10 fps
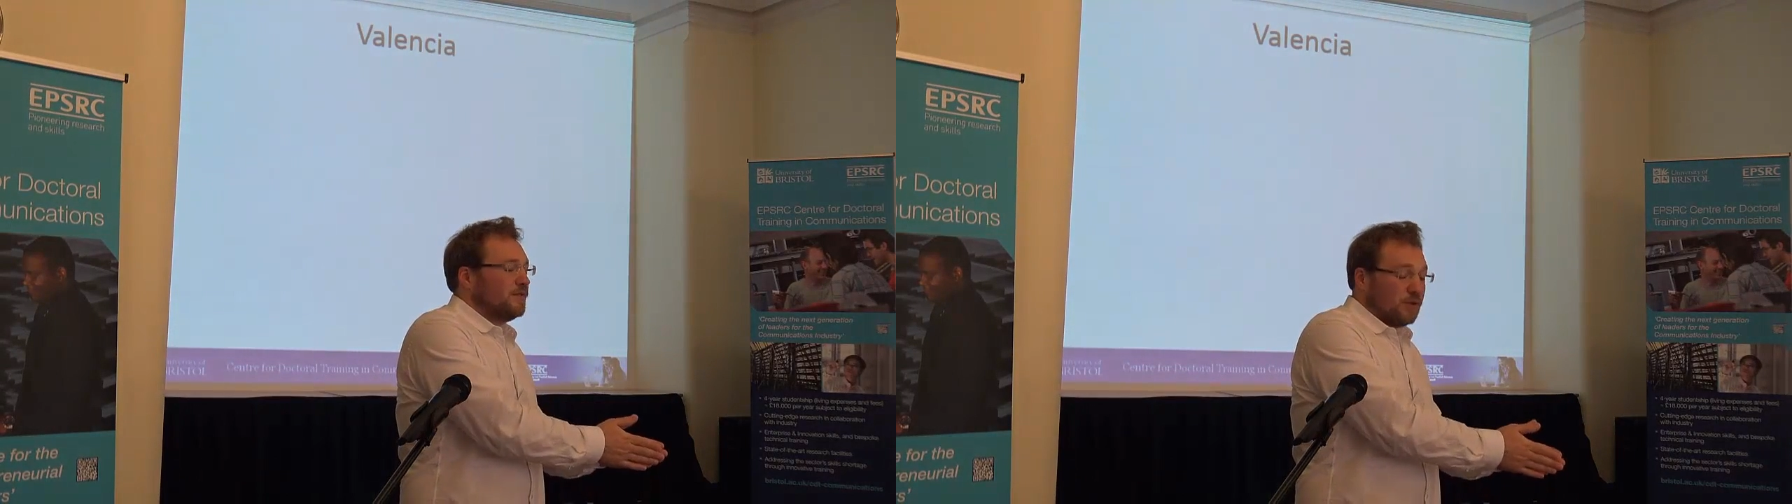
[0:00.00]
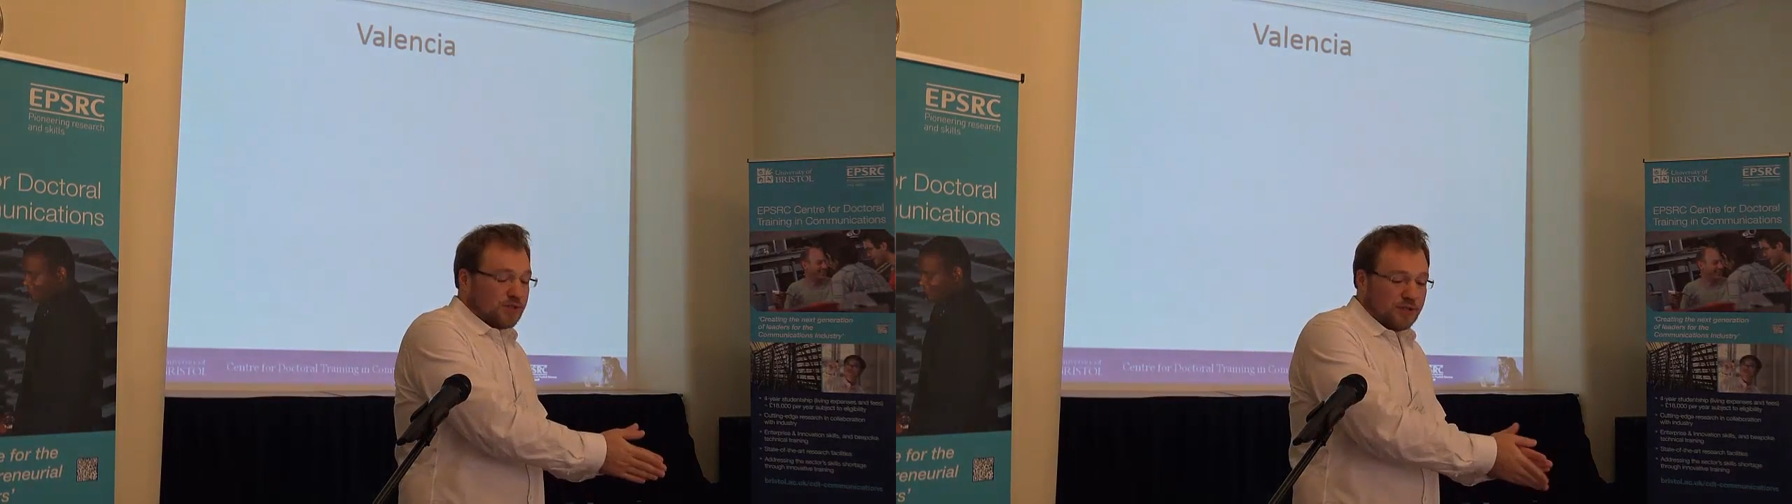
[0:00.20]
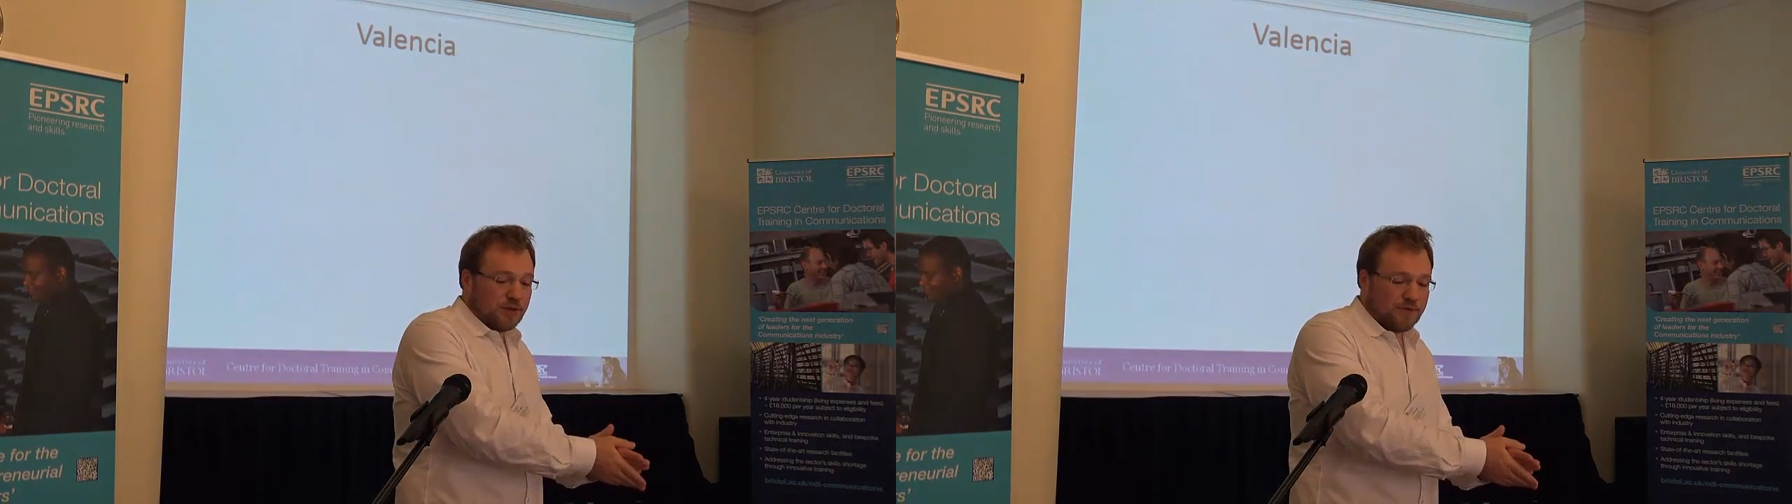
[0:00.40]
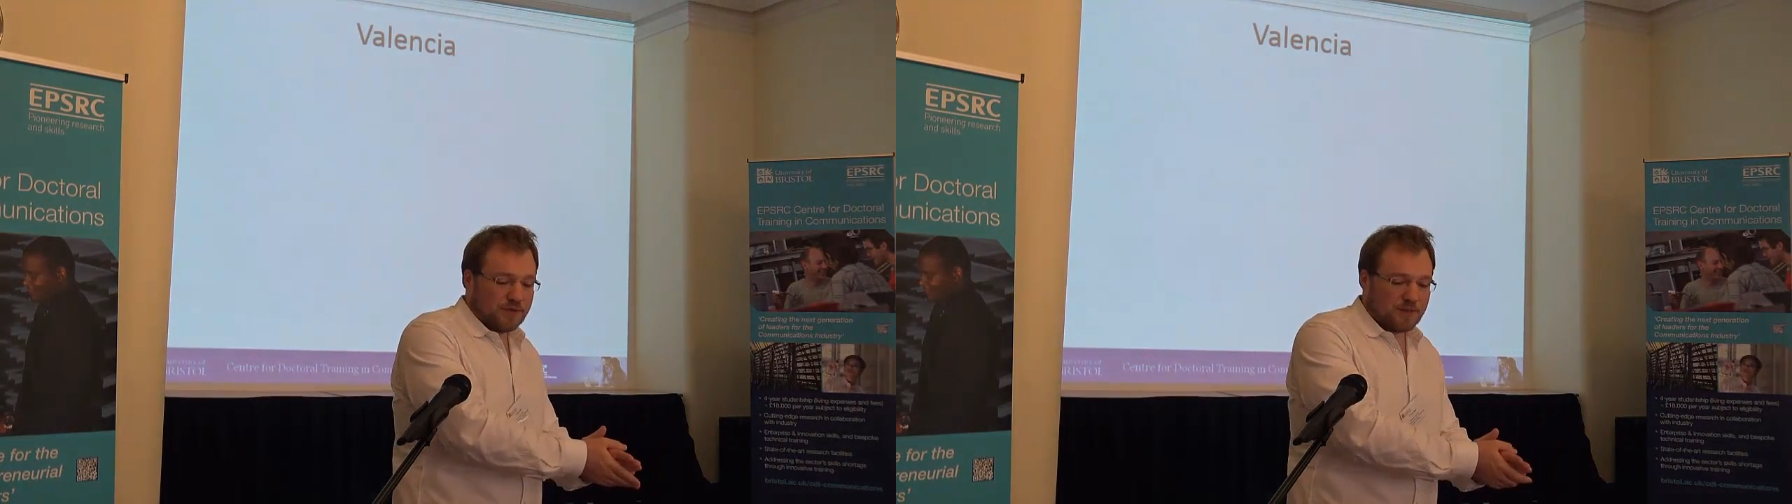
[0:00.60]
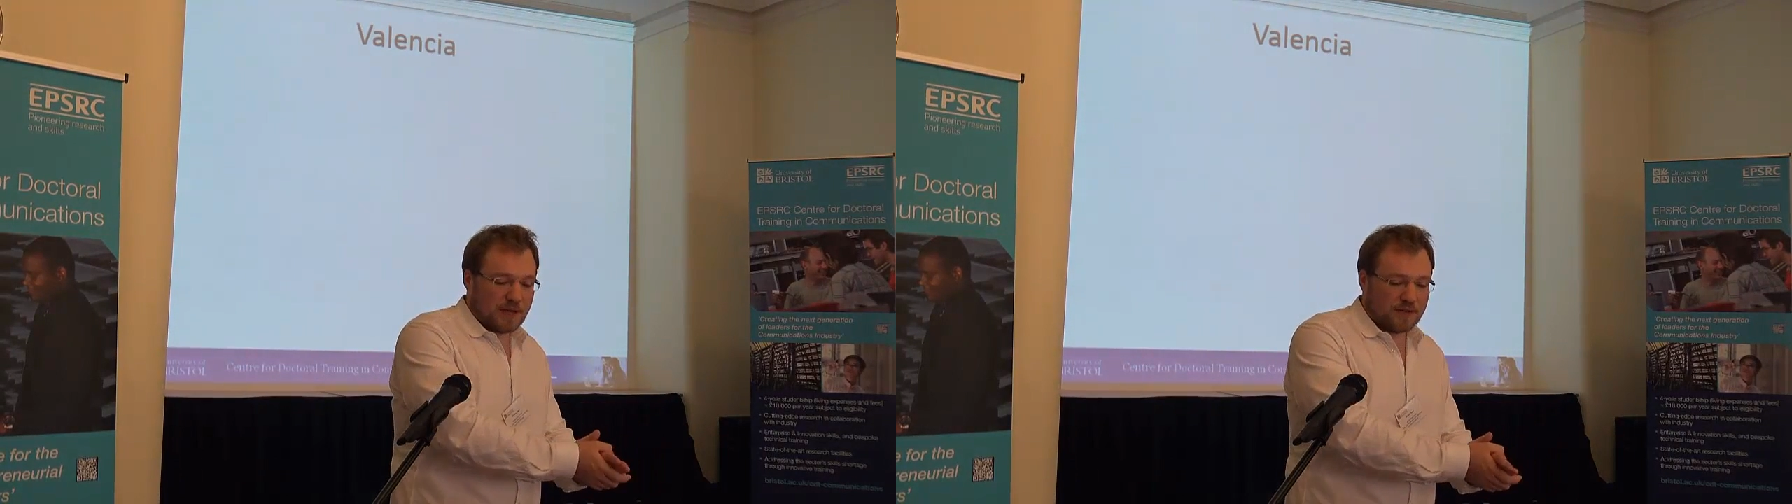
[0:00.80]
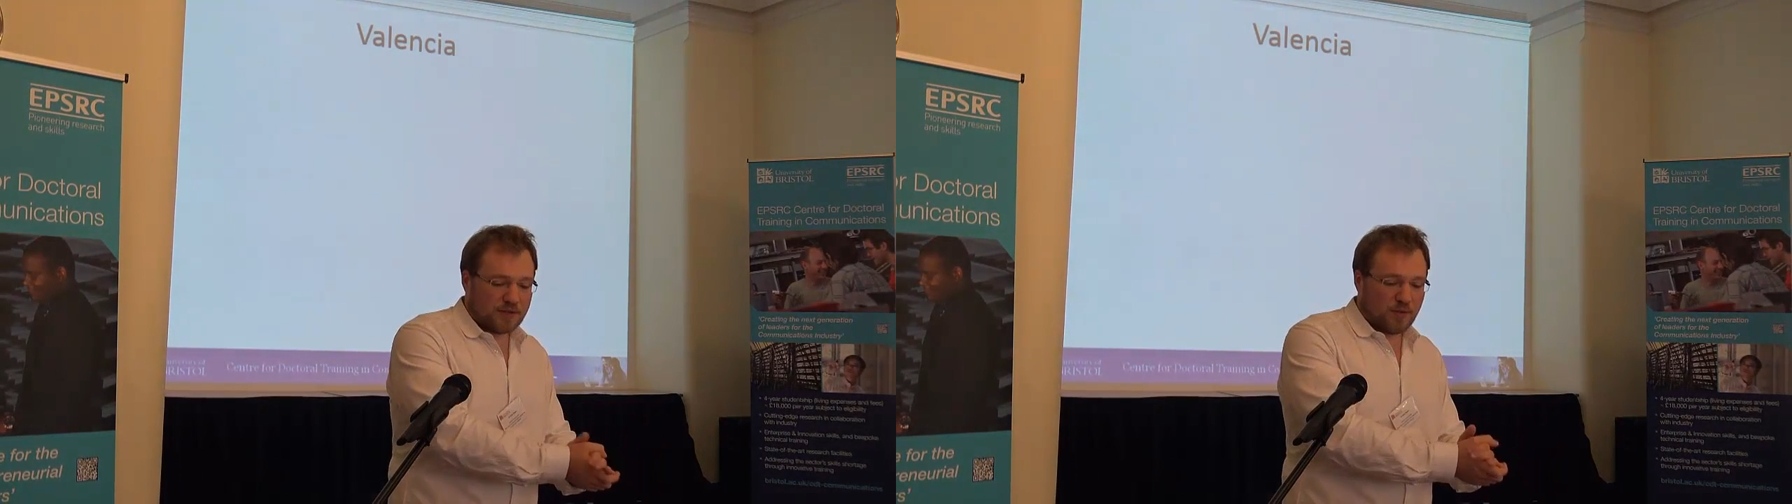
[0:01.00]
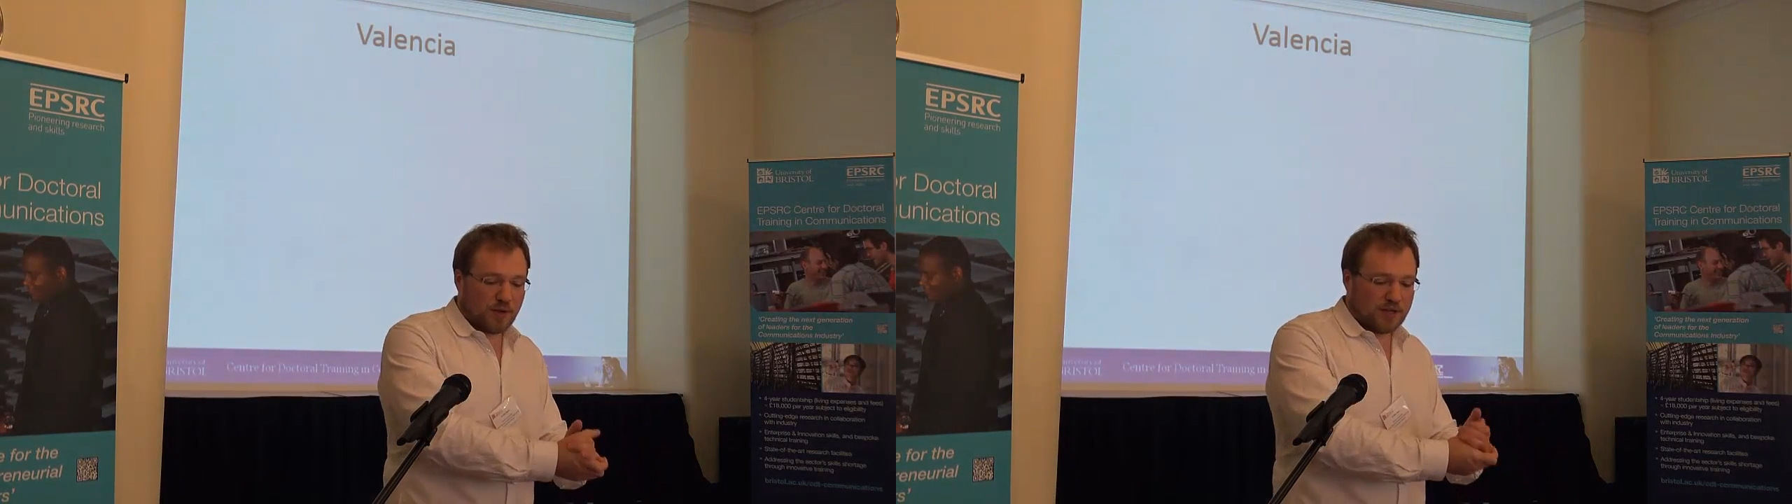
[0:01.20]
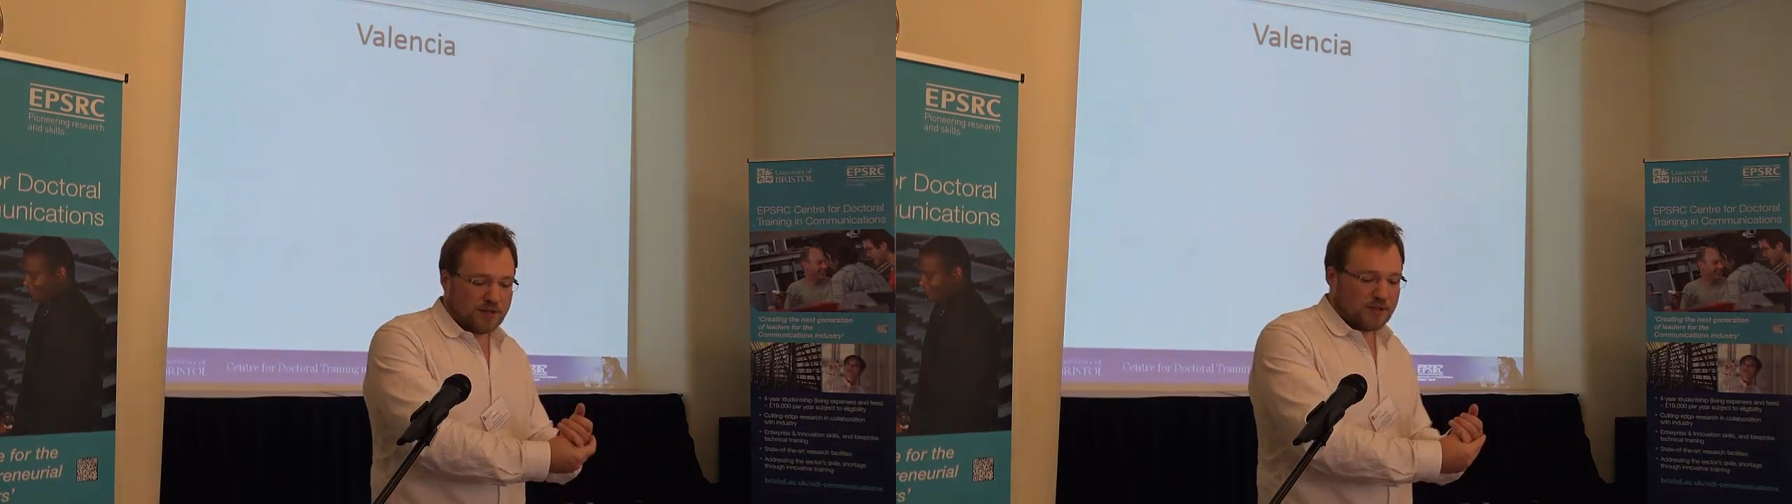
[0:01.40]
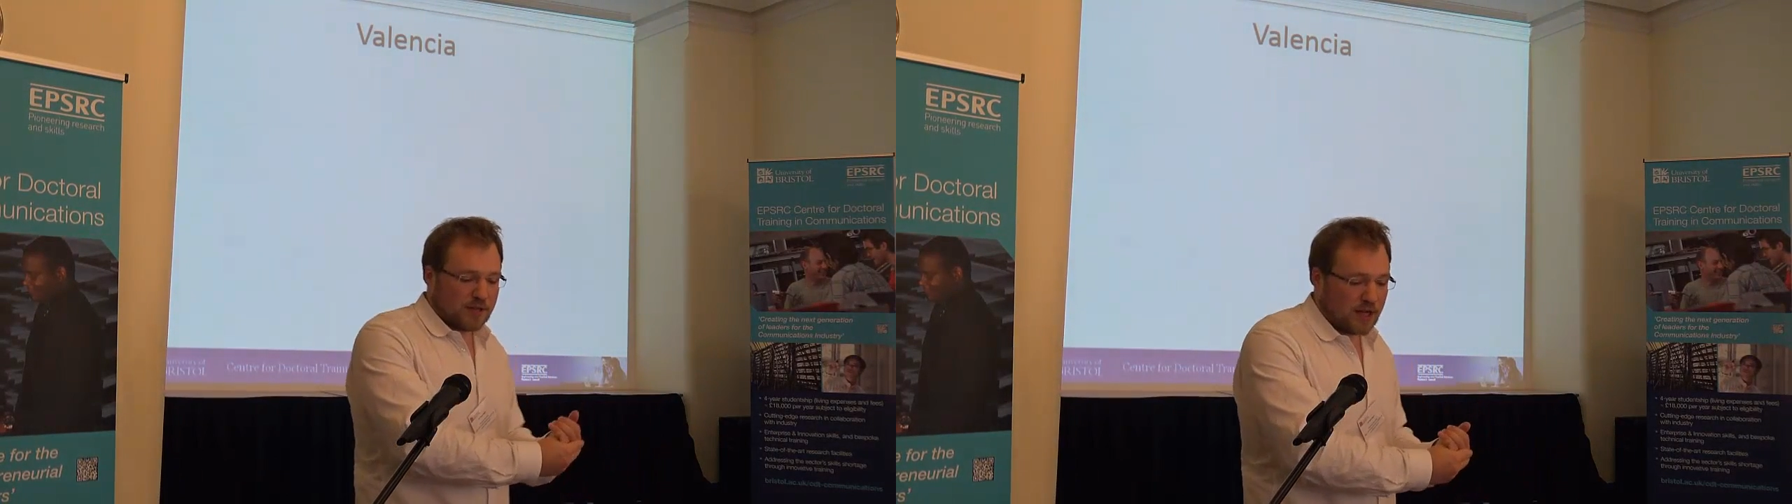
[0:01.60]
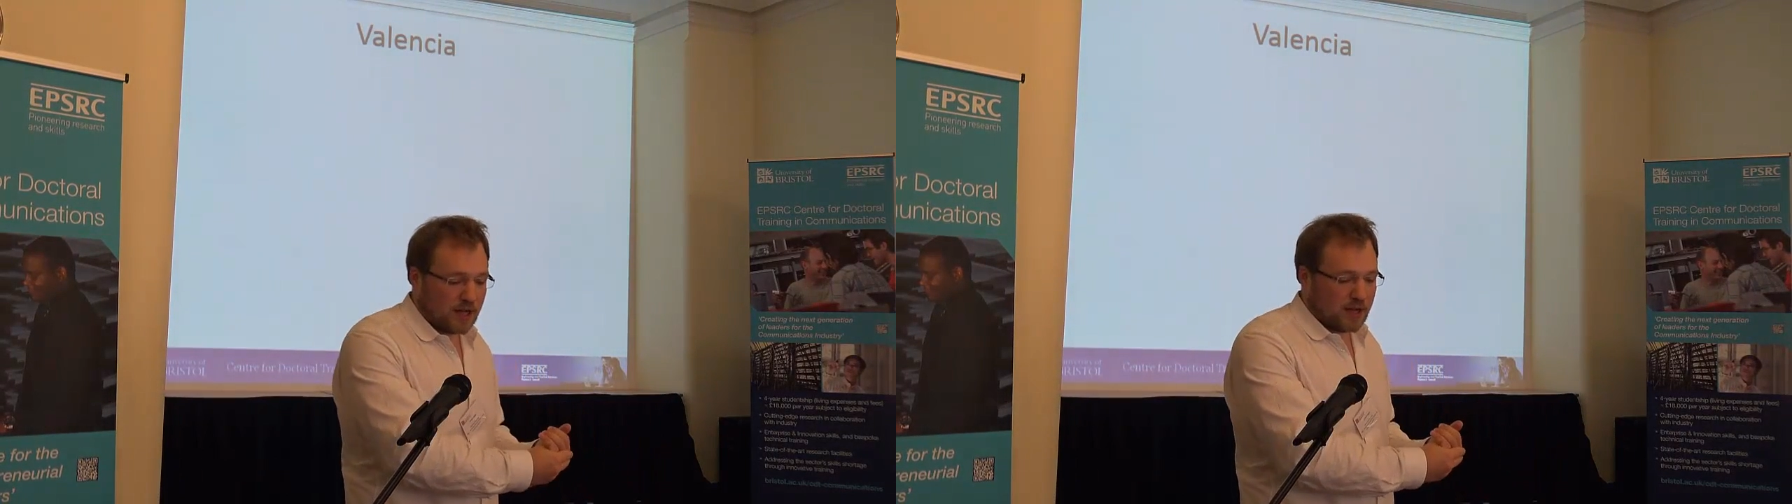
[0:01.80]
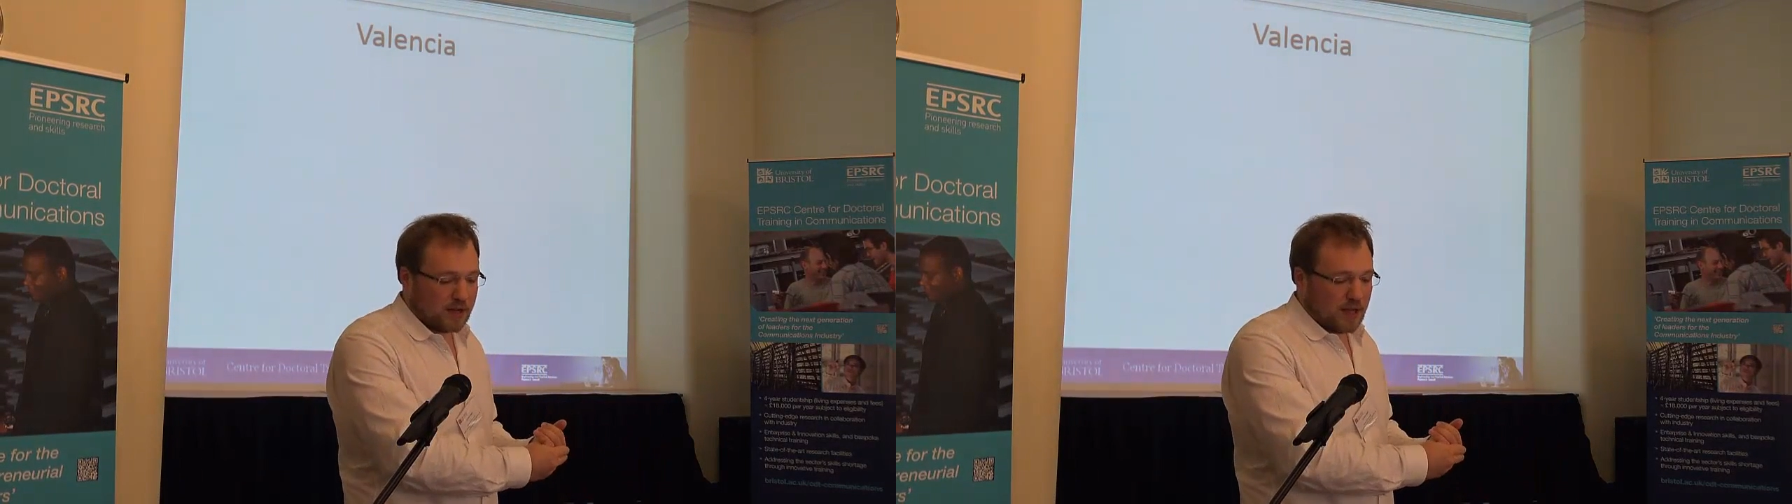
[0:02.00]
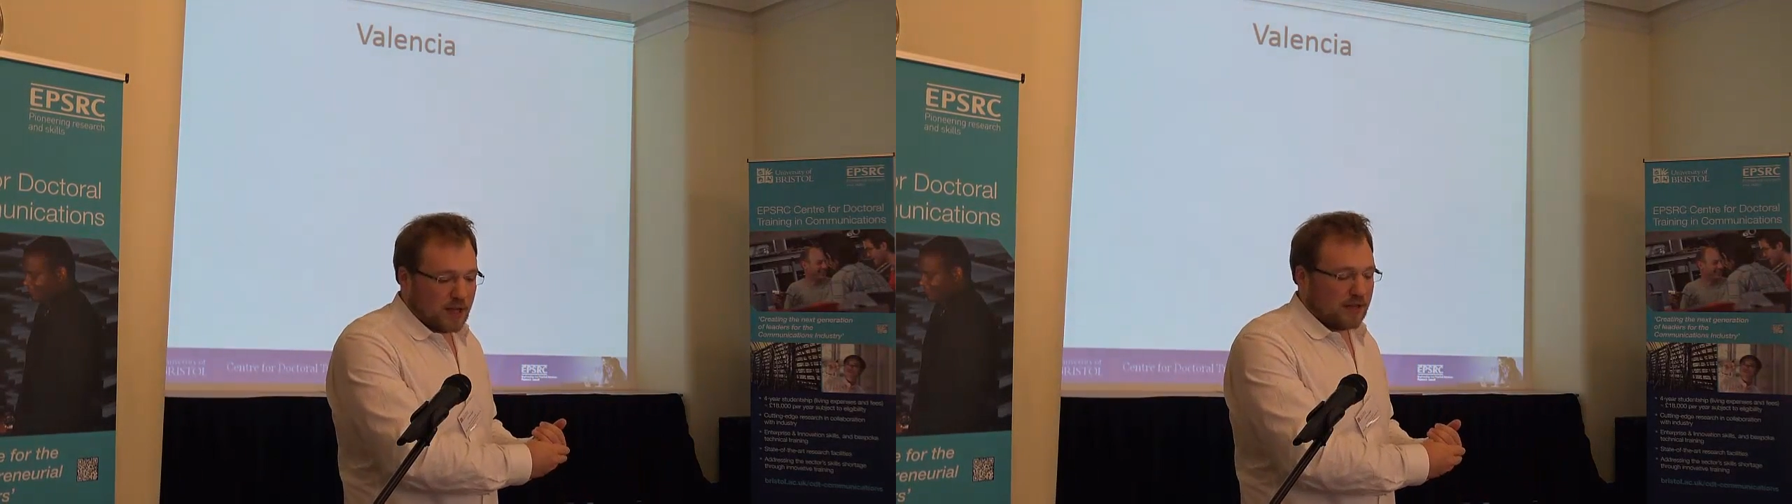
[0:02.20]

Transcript: fortunate enough to spend two weeks uh,